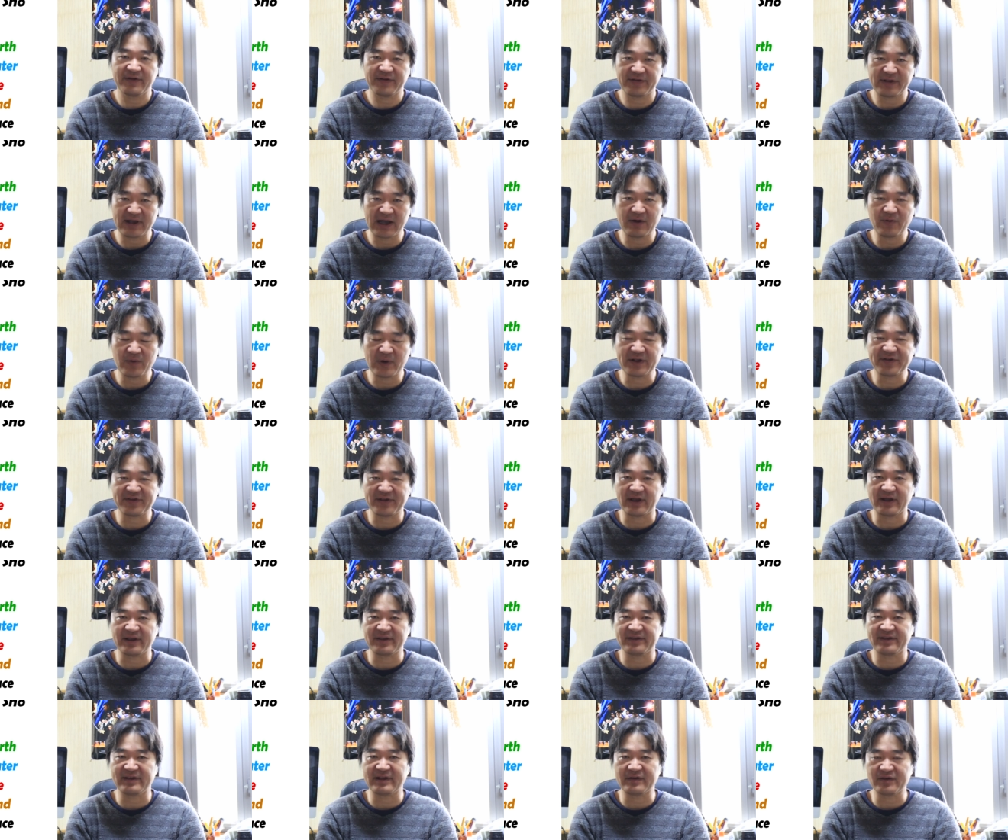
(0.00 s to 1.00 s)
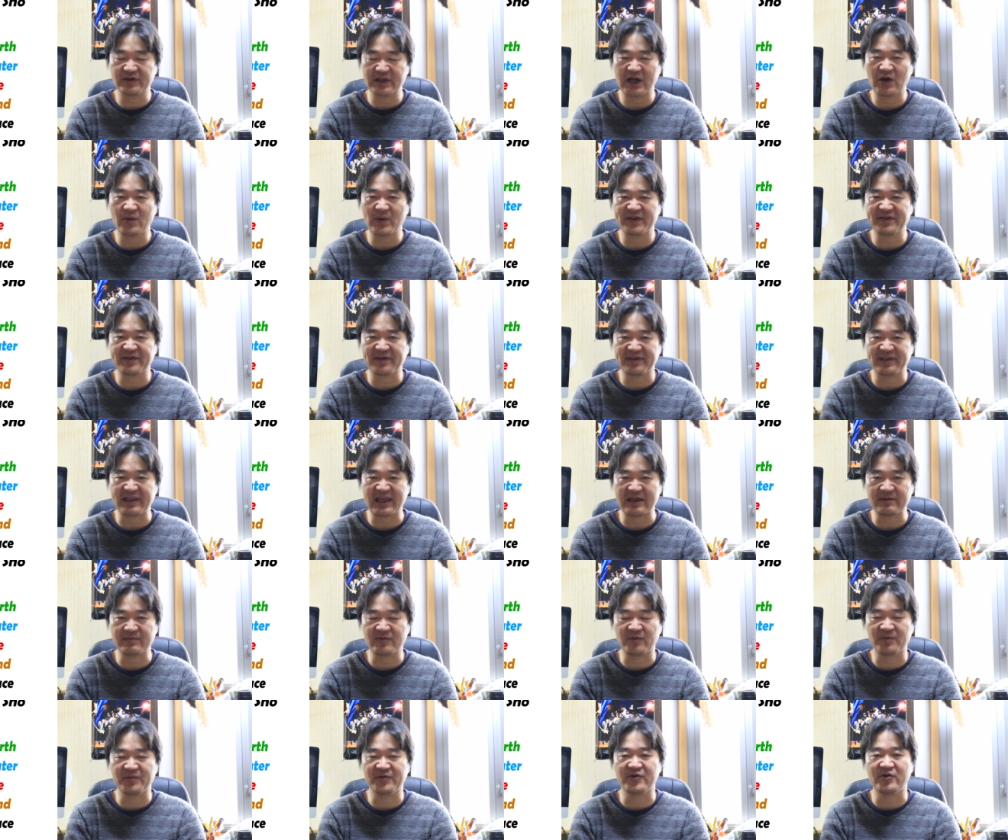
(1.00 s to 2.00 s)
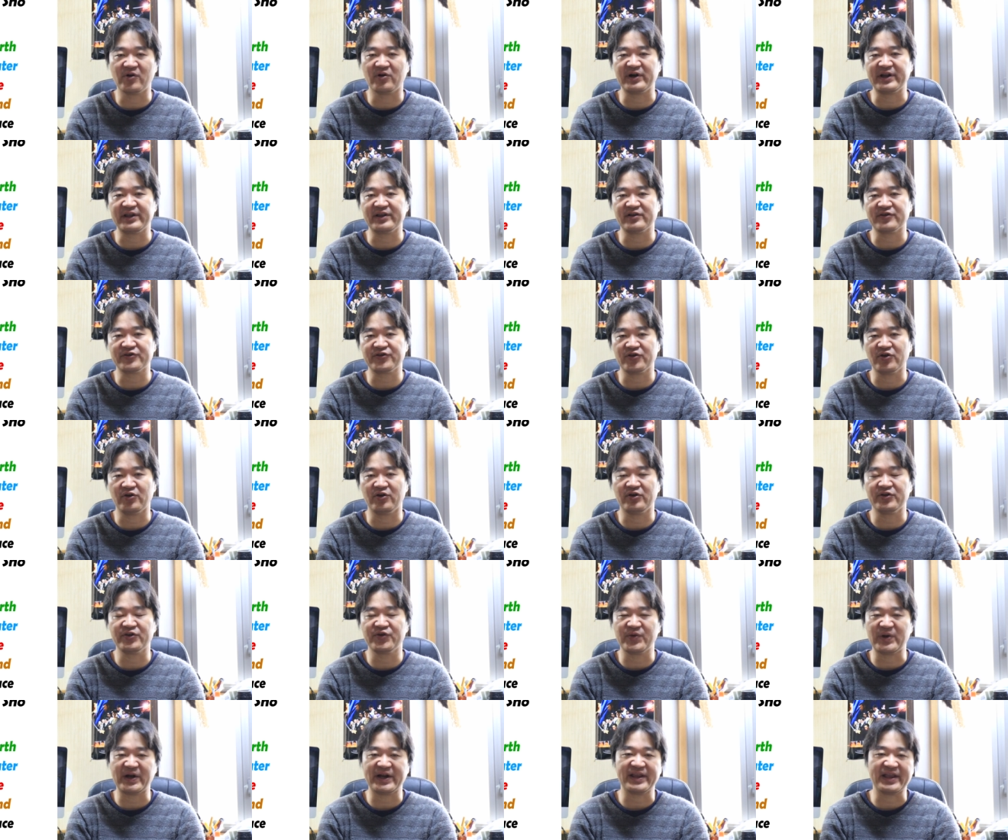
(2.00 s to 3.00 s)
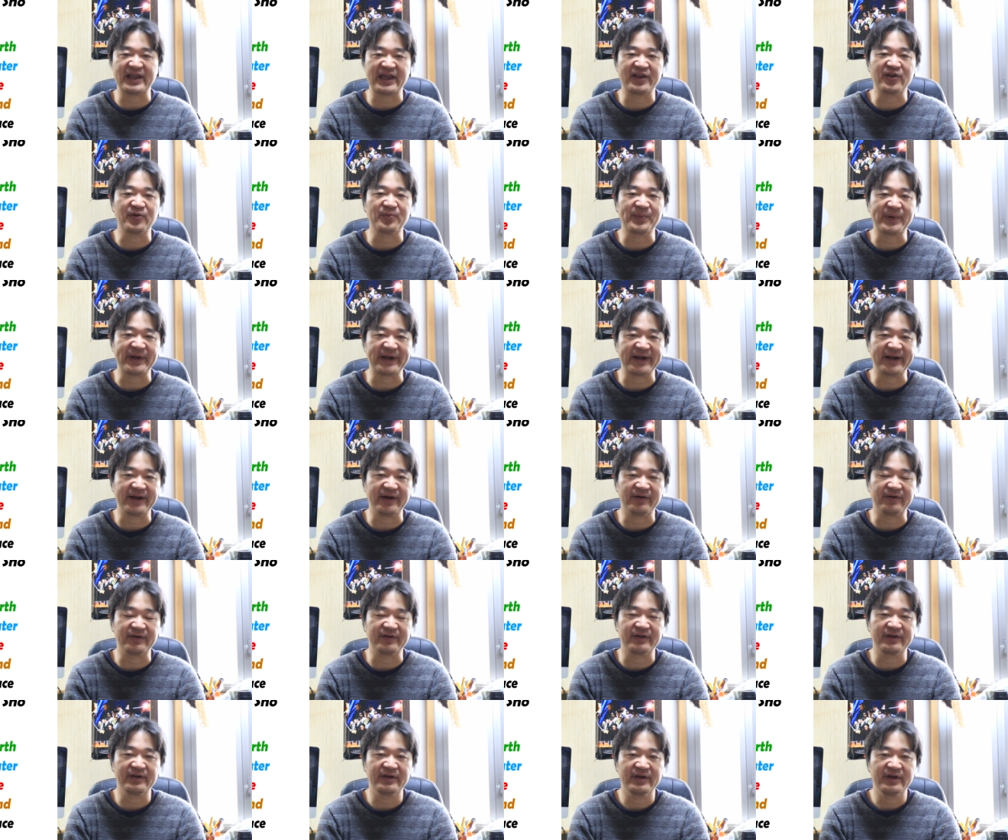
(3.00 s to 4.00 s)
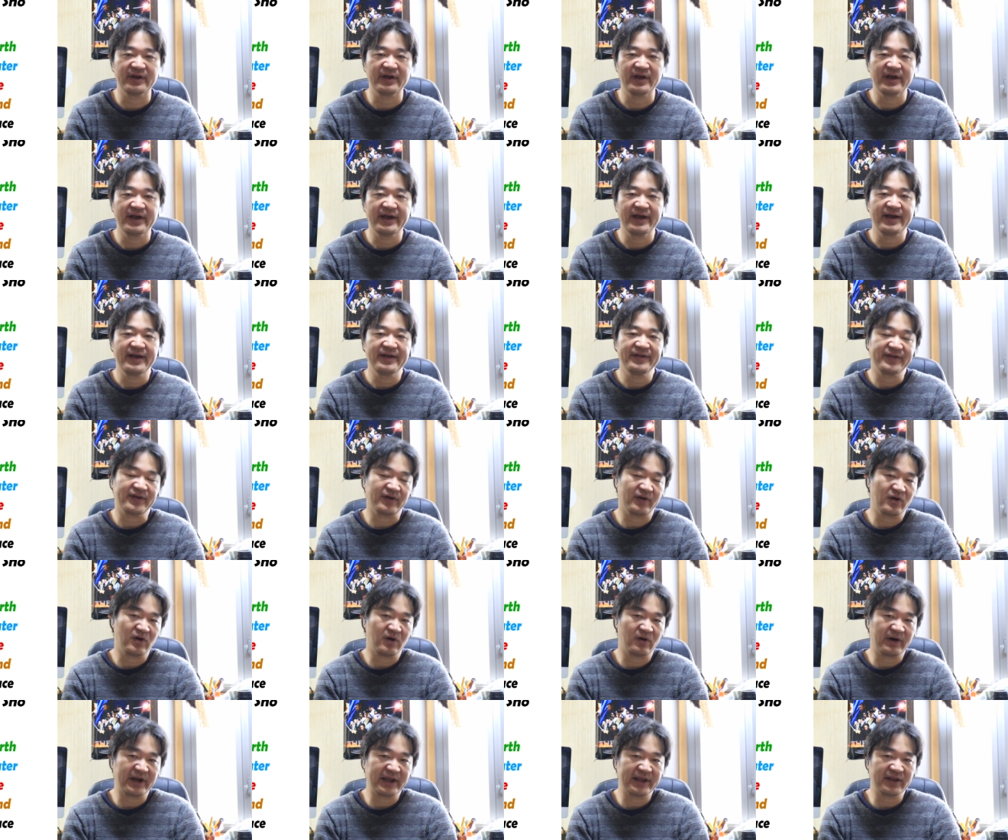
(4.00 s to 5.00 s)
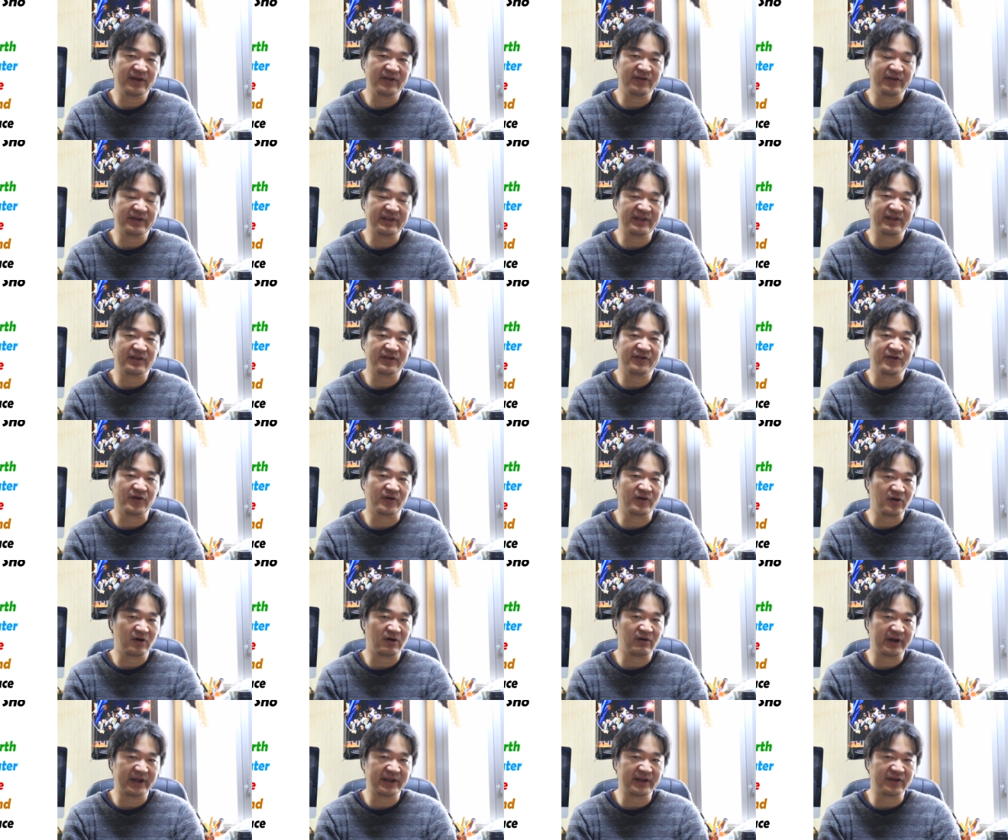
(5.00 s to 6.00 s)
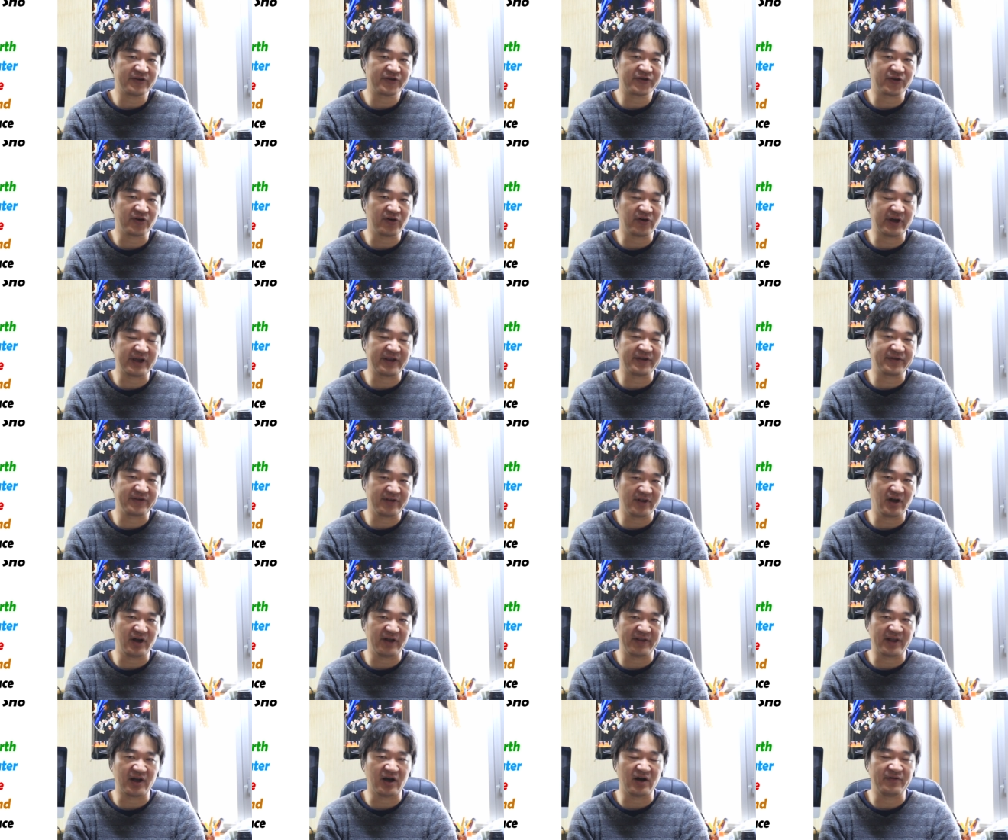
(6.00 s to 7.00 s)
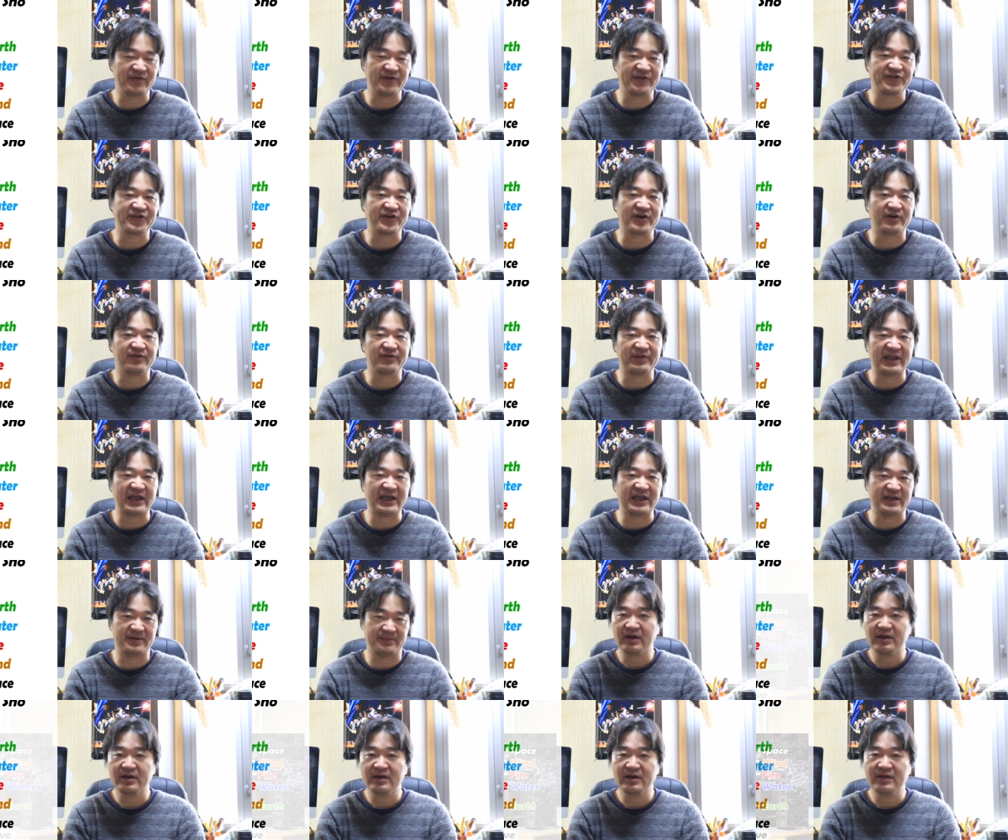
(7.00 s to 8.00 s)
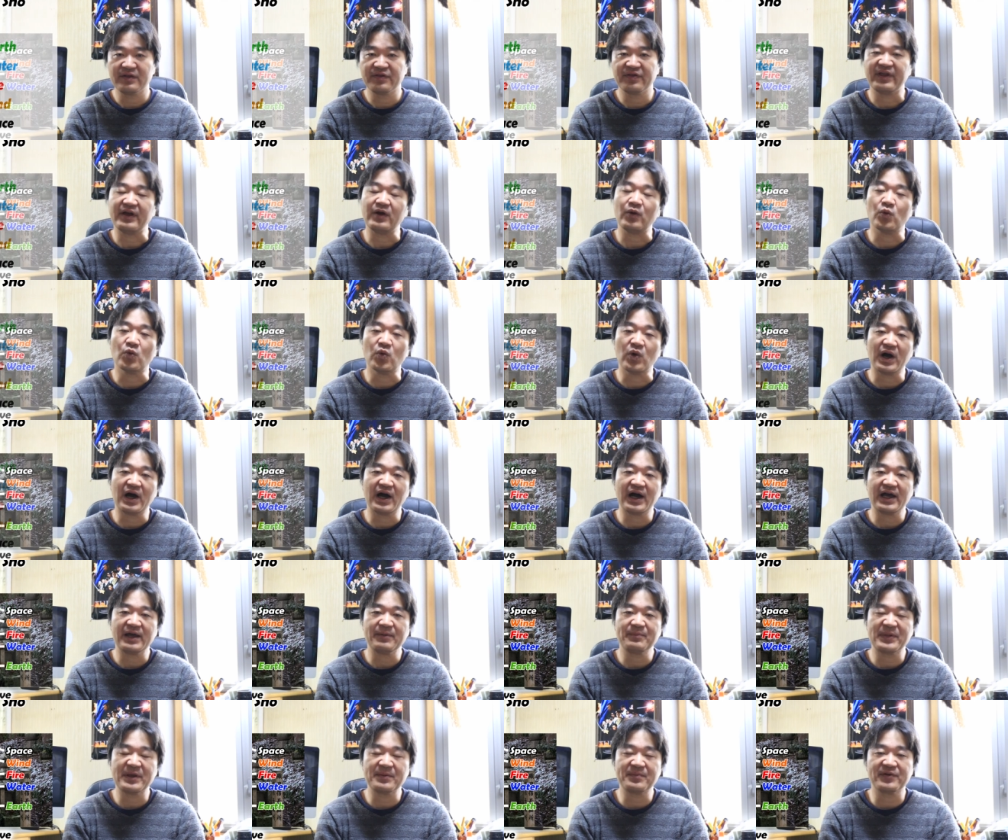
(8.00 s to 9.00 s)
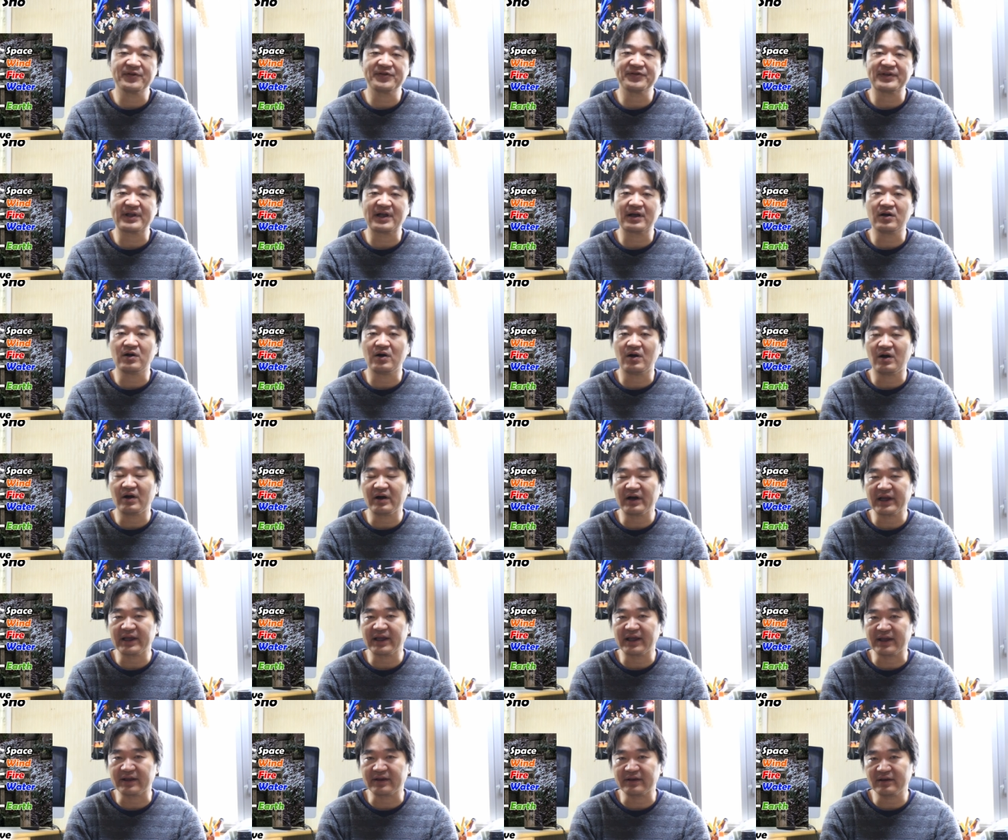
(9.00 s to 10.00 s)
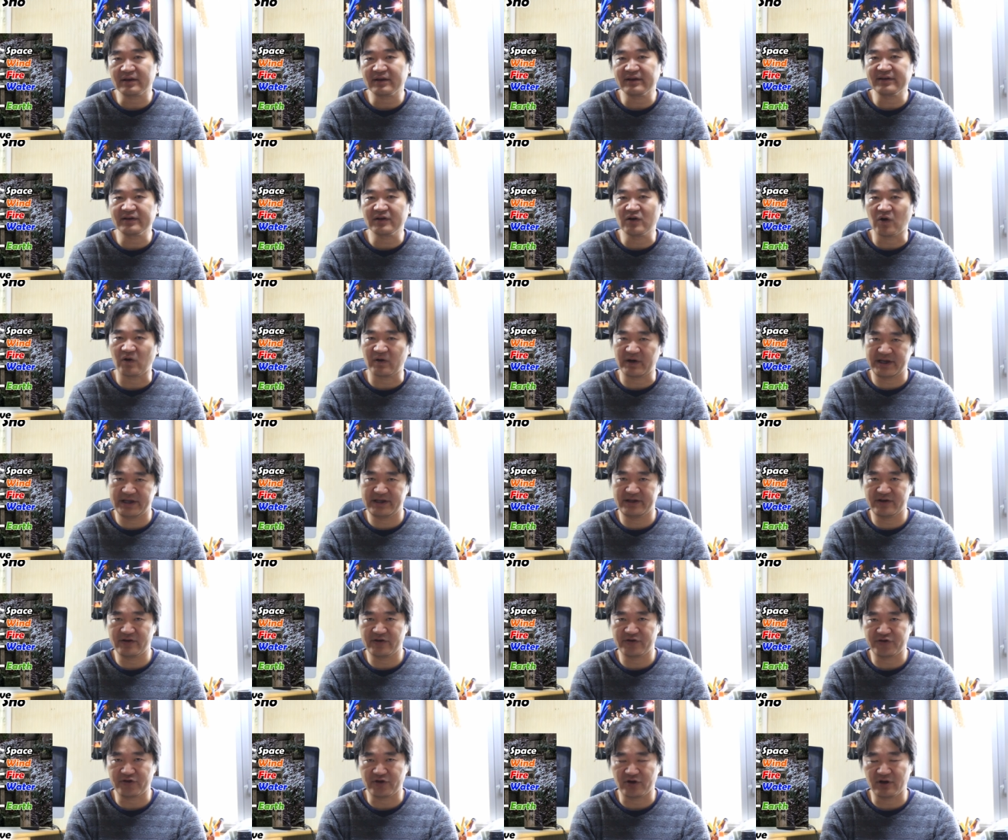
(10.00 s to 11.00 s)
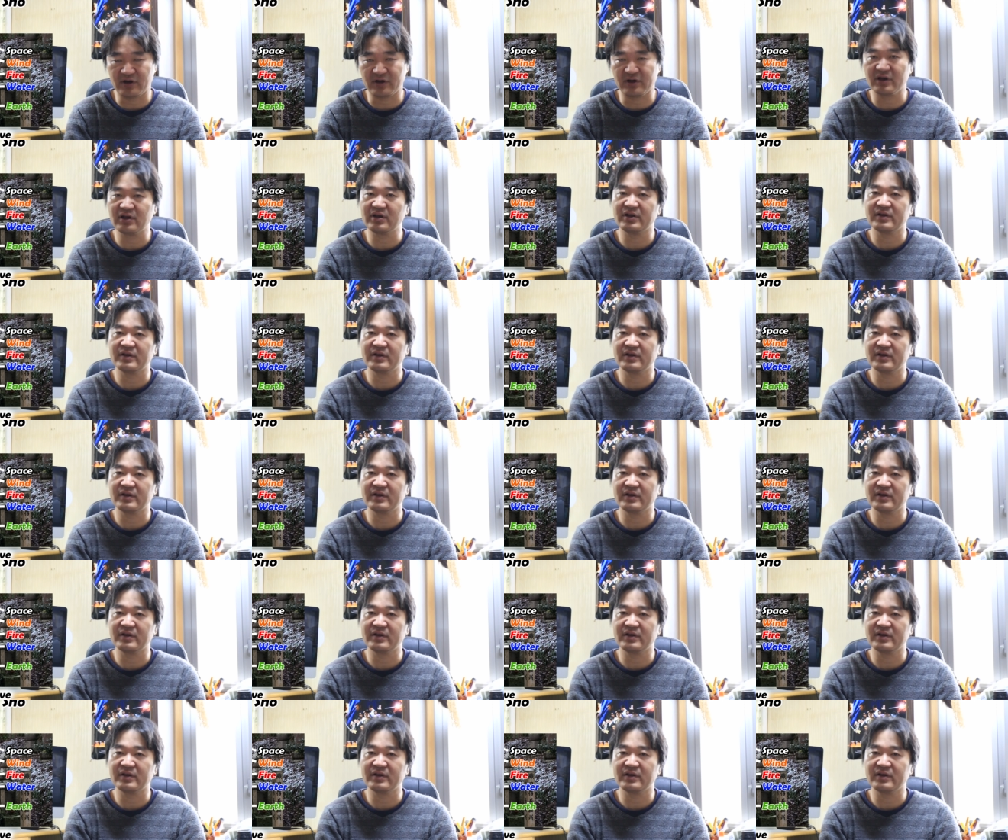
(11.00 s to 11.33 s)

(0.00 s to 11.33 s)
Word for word: That was the that was the name of Gorin no Sho during Edo period. So Gorin so Gorin no Sho is not official name. Then why people start calling it Gorin no Sho?